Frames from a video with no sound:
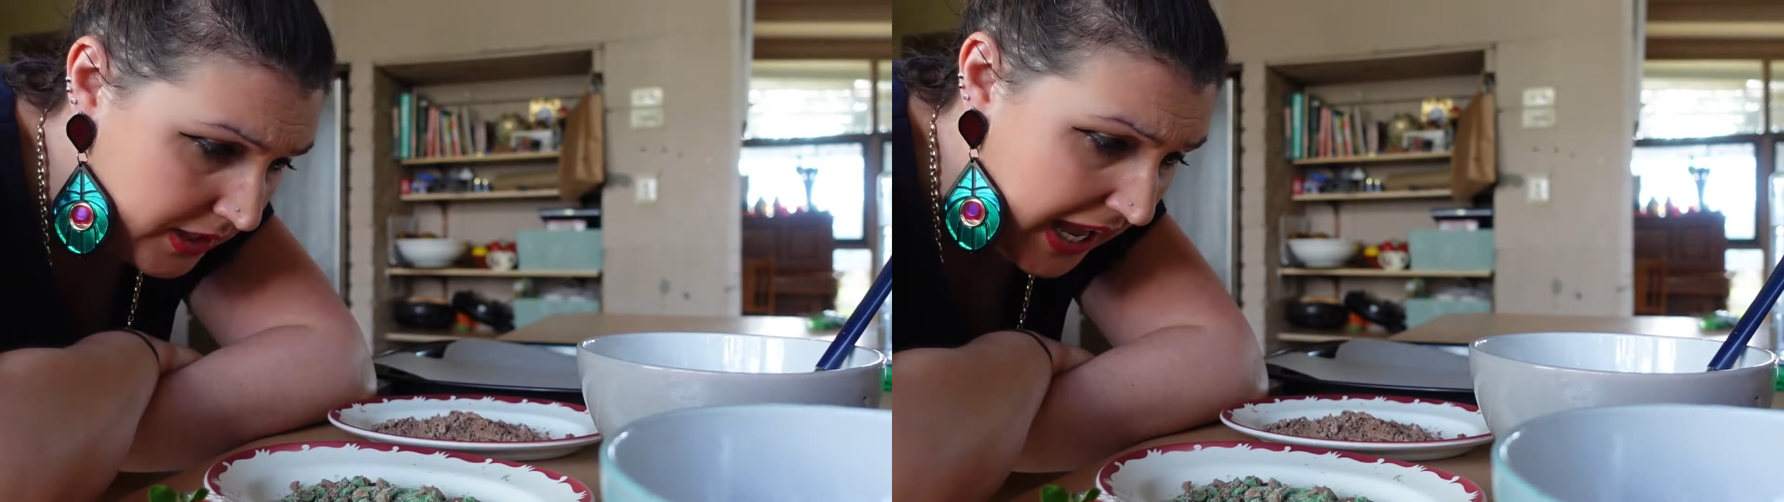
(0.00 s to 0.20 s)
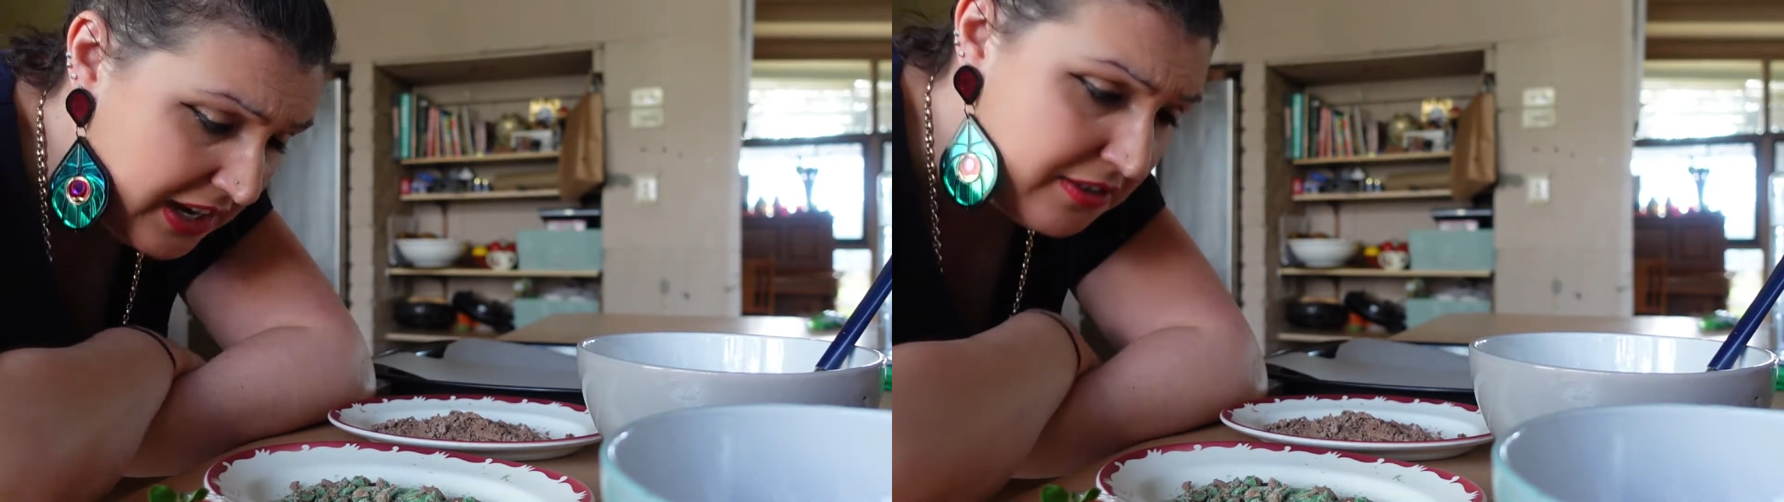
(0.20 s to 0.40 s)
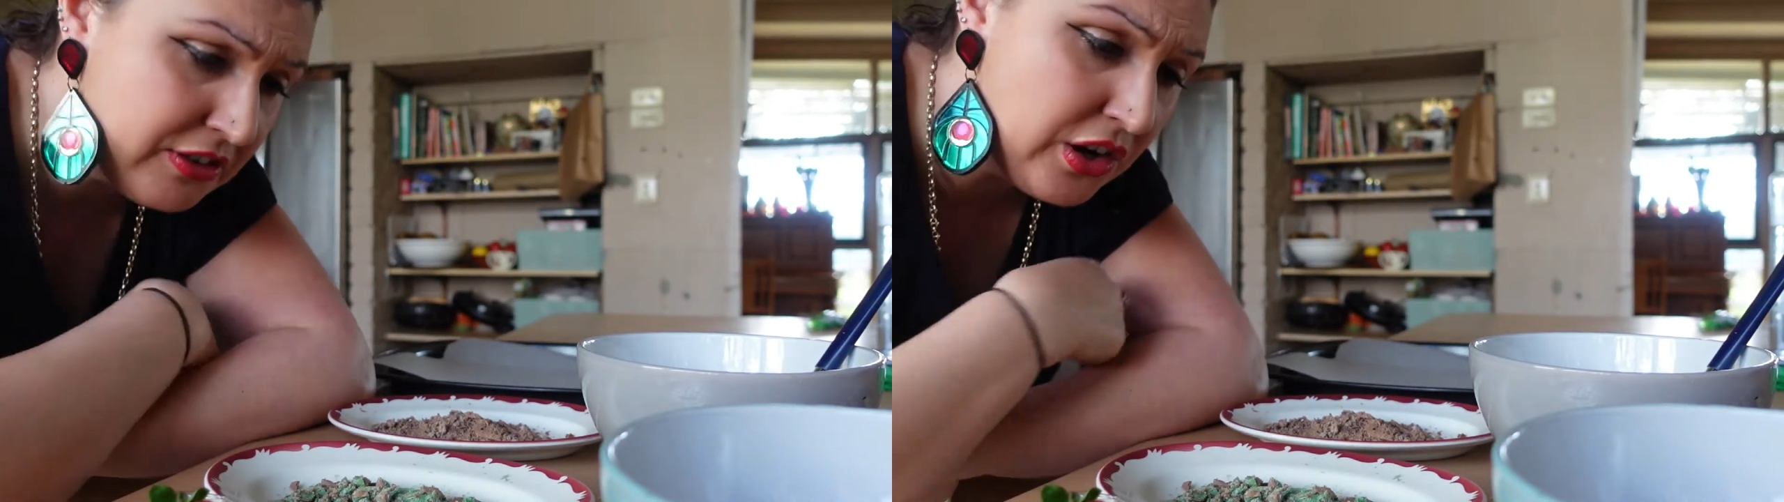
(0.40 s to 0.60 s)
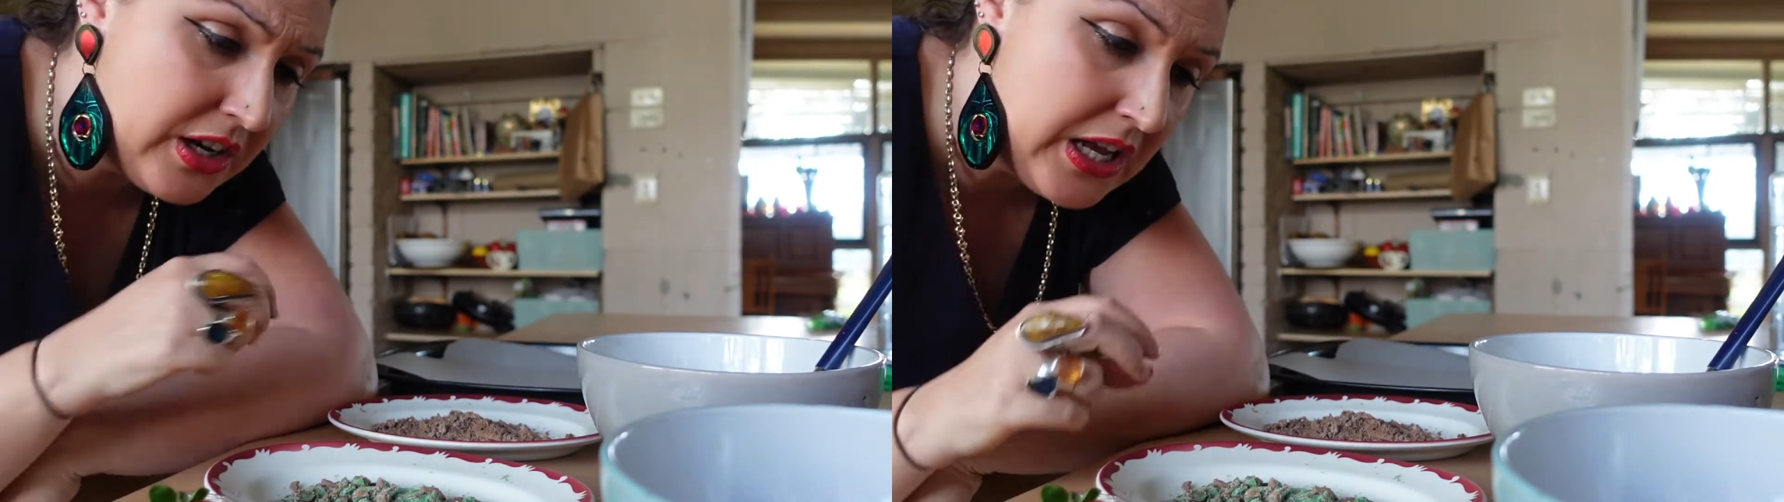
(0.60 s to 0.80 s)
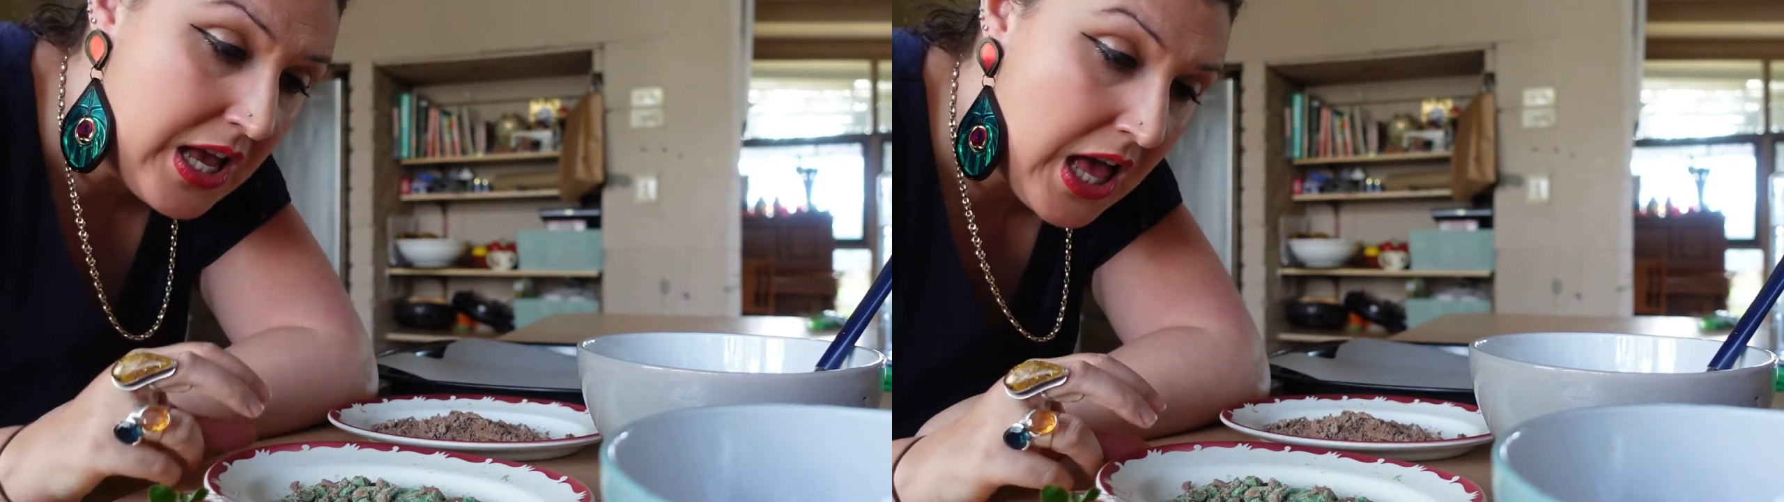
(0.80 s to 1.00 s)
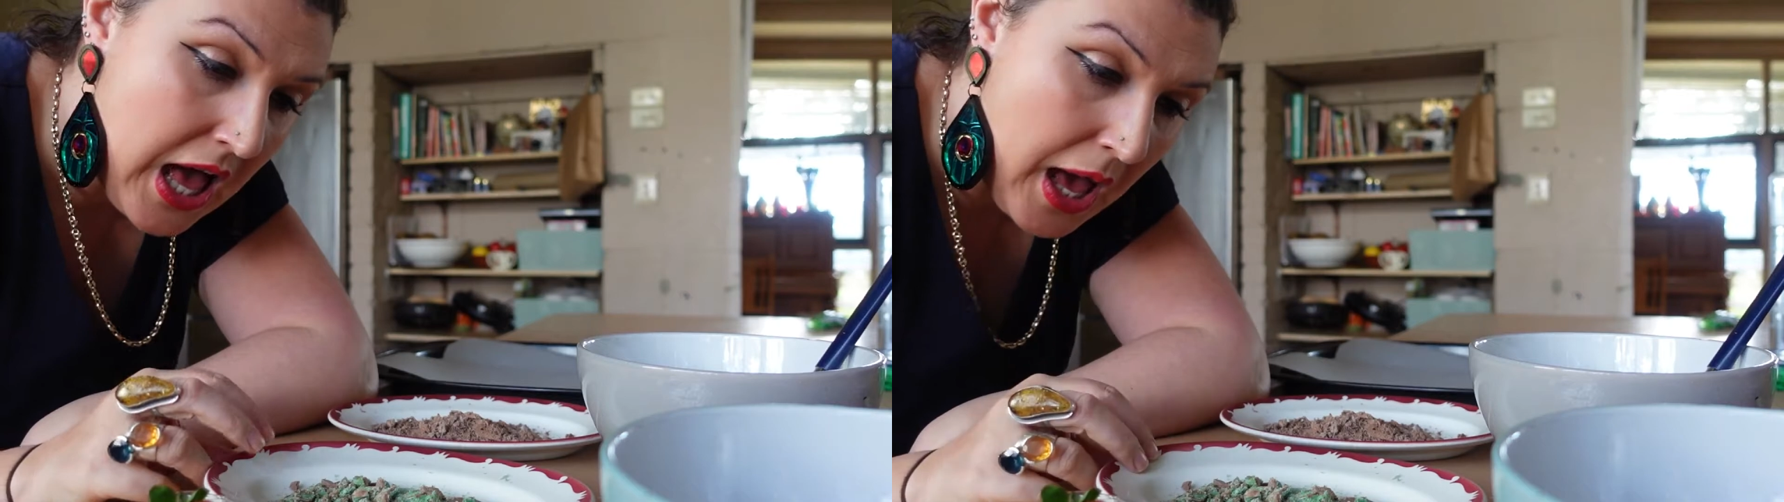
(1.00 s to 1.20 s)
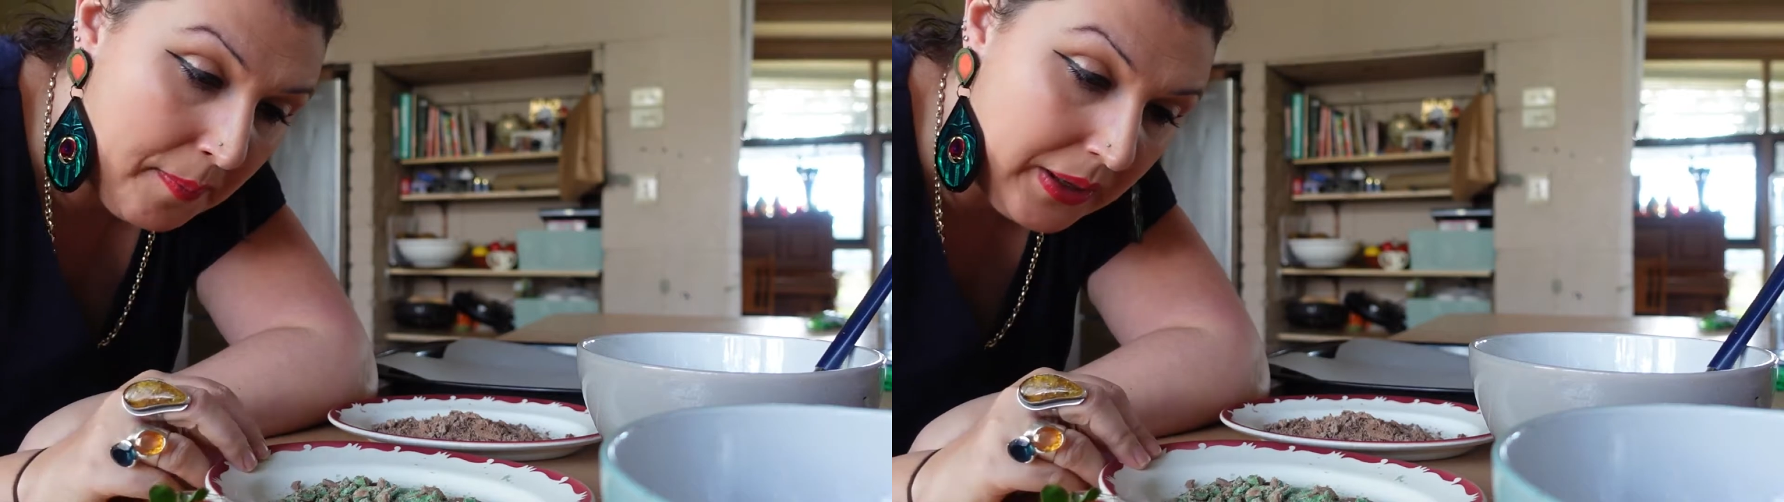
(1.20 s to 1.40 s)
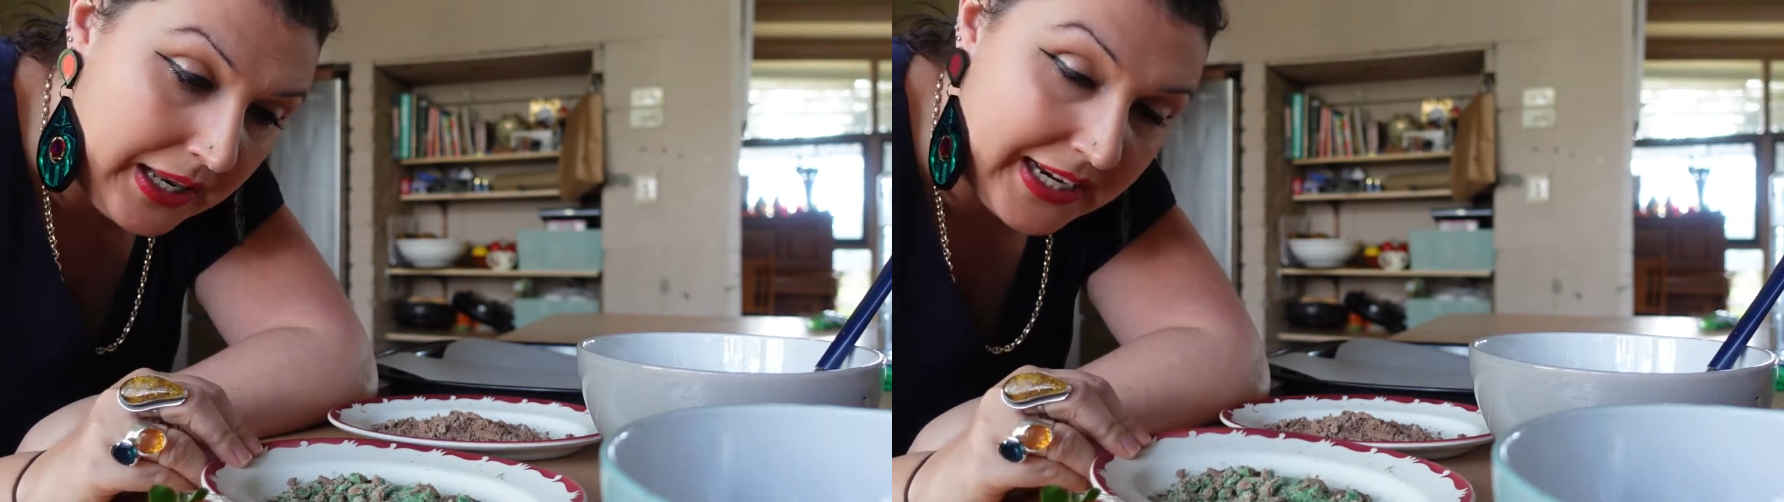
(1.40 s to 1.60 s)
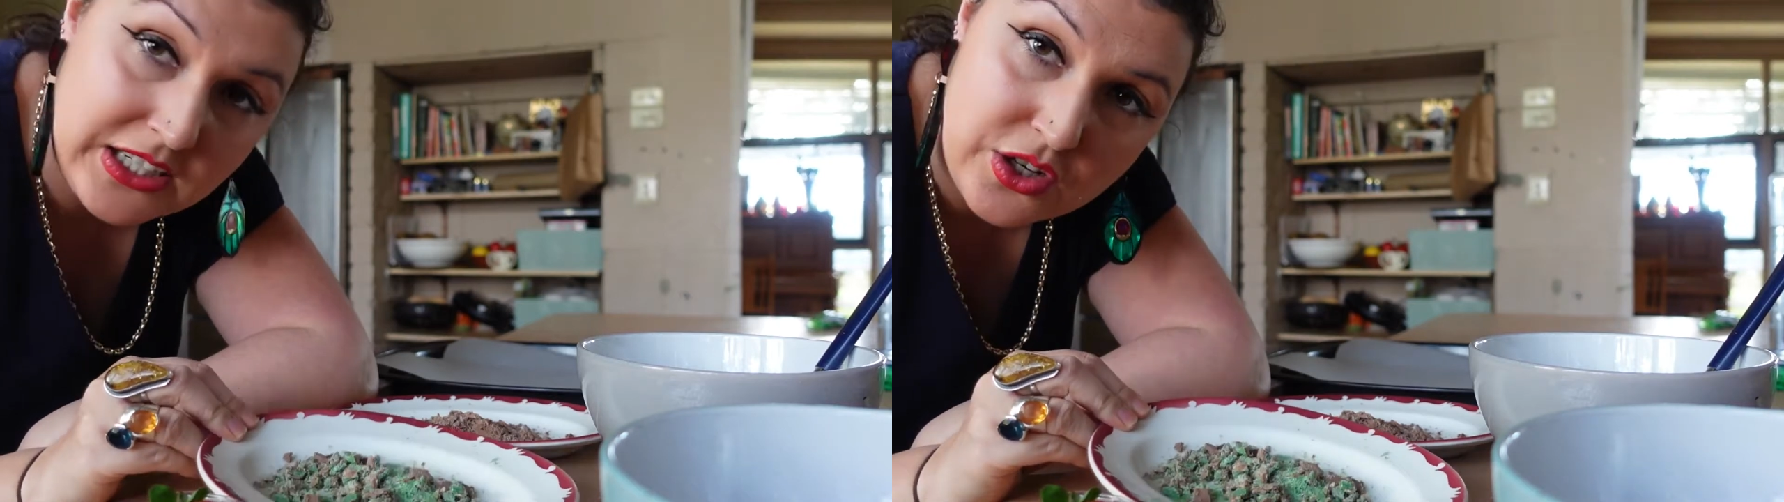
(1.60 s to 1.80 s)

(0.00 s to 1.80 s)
And I've got a plate